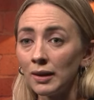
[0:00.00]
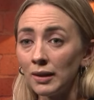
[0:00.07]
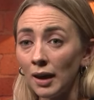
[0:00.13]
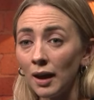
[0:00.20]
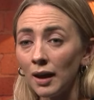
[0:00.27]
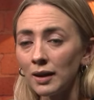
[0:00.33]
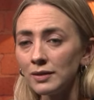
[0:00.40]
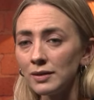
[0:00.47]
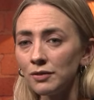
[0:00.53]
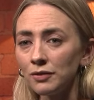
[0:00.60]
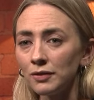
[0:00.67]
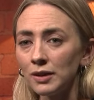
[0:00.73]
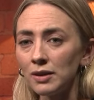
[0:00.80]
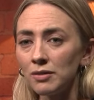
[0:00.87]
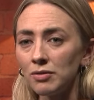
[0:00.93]
Yeah, I
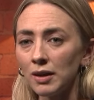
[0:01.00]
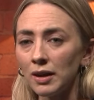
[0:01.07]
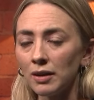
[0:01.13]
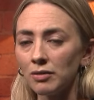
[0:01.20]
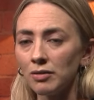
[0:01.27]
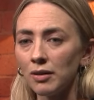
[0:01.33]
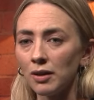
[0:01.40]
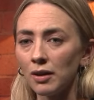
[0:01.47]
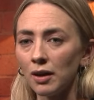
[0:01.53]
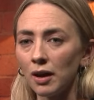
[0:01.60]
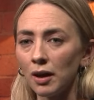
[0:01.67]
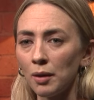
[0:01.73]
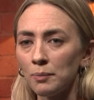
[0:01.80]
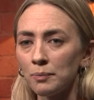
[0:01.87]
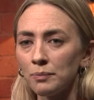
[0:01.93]
definitely think that
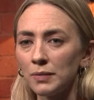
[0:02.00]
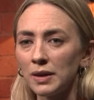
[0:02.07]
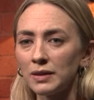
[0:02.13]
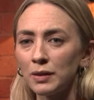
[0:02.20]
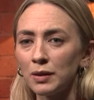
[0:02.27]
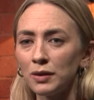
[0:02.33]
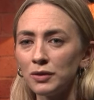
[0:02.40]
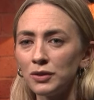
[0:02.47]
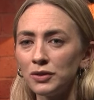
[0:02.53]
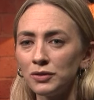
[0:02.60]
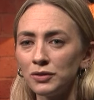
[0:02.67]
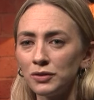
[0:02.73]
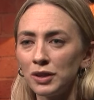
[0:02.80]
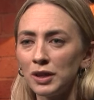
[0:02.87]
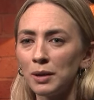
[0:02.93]

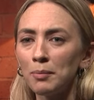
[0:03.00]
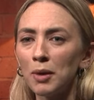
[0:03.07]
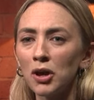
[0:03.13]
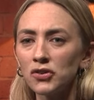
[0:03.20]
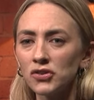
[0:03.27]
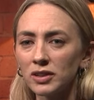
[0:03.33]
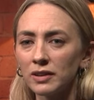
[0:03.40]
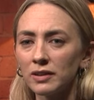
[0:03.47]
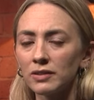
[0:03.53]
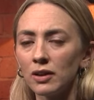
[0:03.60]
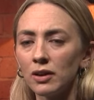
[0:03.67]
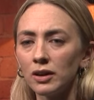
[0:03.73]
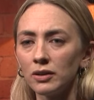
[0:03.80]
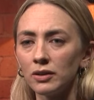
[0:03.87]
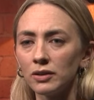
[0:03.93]
the emerging
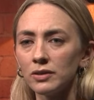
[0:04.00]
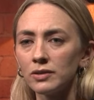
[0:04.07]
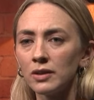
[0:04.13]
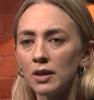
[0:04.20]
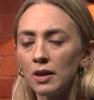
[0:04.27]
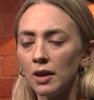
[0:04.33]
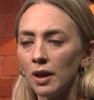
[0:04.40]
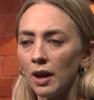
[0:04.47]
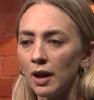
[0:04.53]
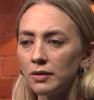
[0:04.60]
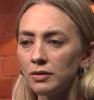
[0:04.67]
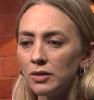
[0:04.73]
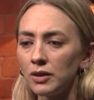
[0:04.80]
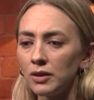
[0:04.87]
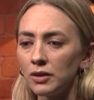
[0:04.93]
designers
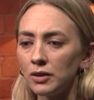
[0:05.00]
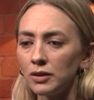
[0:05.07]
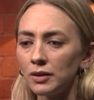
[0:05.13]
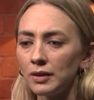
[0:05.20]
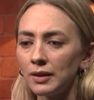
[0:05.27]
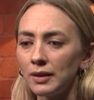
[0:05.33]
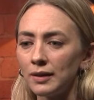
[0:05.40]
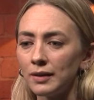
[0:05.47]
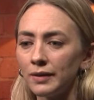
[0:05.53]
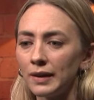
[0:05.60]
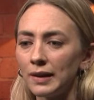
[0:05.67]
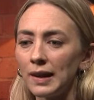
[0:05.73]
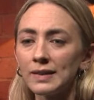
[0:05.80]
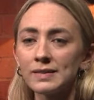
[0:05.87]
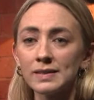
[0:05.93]
and the
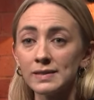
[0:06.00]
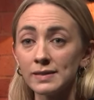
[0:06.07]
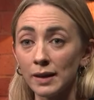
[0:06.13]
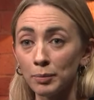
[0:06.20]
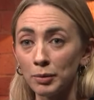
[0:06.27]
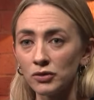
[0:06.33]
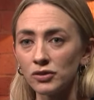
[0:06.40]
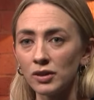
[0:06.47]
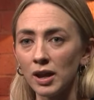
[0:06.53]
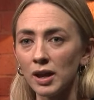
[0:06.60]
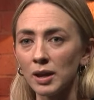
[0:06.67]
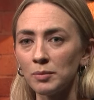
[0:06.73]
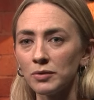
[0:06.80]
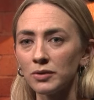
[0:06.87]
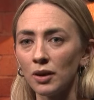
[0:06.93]
less established
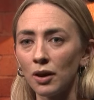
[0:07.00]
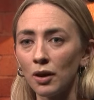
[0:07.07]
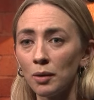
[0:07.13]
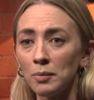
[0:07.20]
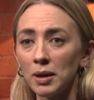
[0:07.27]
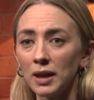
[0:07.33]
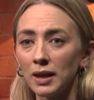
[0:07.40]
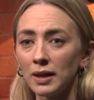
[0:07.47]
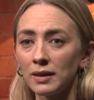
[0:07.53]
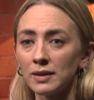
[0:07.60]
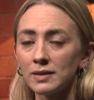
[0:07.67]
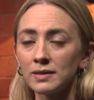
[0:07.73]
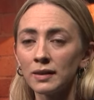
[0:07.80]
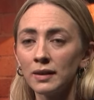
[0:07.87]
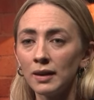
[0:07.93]
names are making
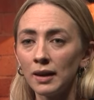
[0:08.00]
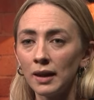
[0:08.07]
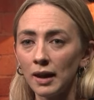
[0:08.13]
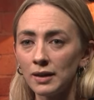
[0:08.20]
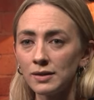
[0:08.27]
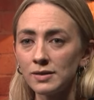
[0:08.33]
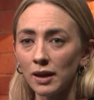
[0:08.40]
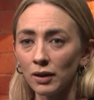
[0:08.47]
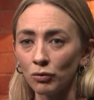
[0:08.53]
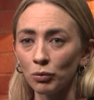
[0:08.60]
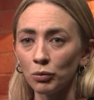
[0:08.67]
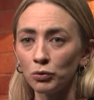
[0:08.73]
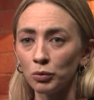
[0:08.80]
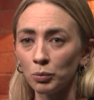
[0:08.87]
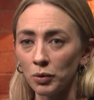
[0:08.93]
this
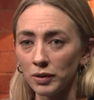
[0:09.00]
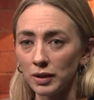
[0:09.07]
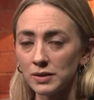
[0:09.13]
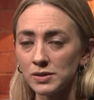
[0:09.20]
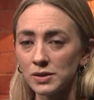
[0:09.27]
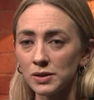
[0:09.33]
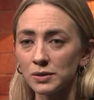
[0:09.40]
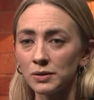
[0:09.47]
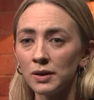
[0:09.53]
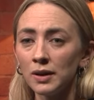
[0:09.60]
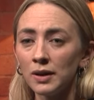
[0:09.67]
integral to what they do.